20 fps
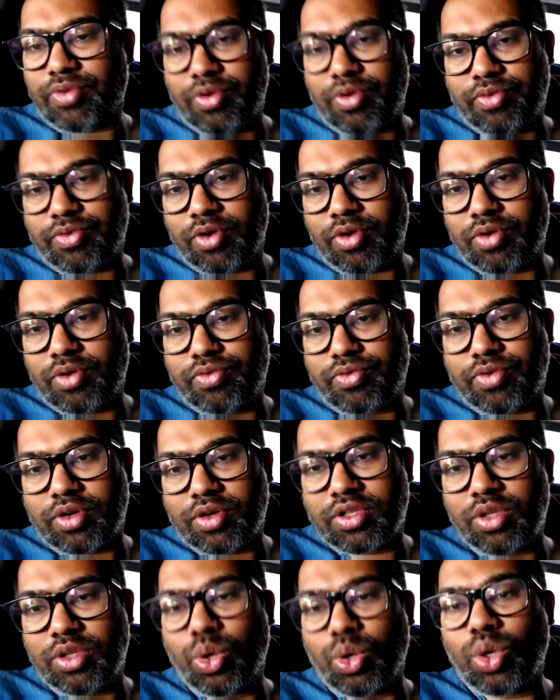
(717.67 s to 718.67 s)
for
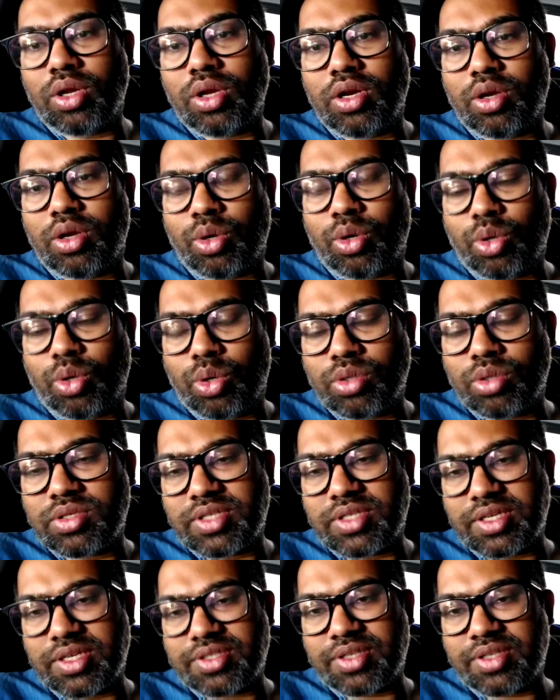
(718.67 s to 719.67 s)
the whole
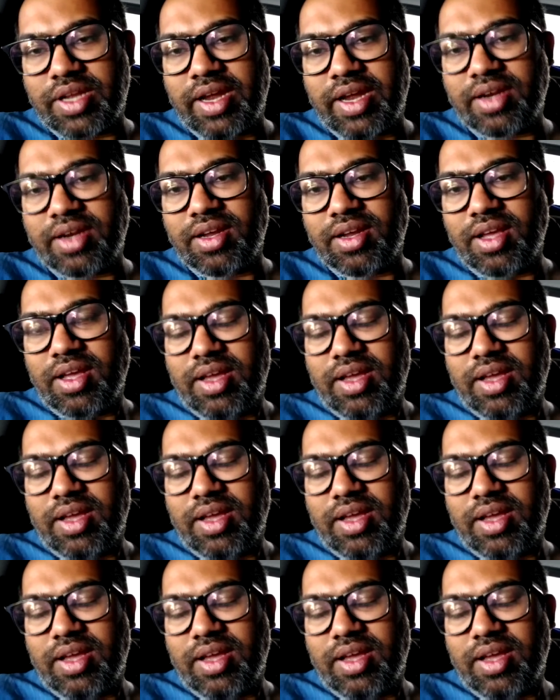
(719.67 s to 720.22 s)
session, and